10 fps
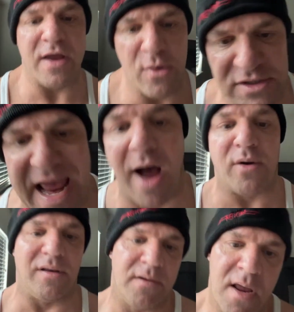was out
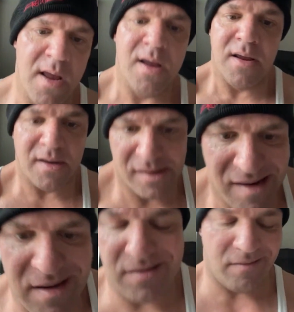in
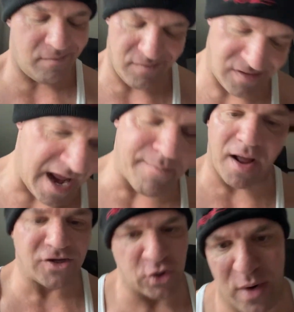10
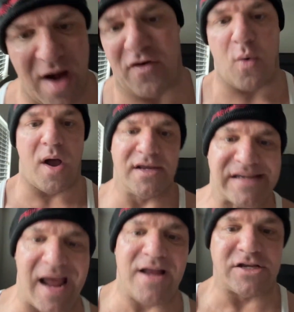months or whatever it was.
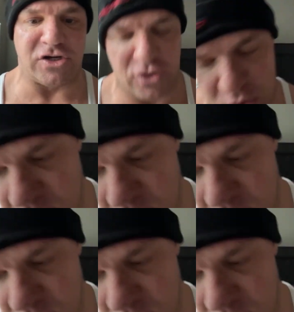I had to do,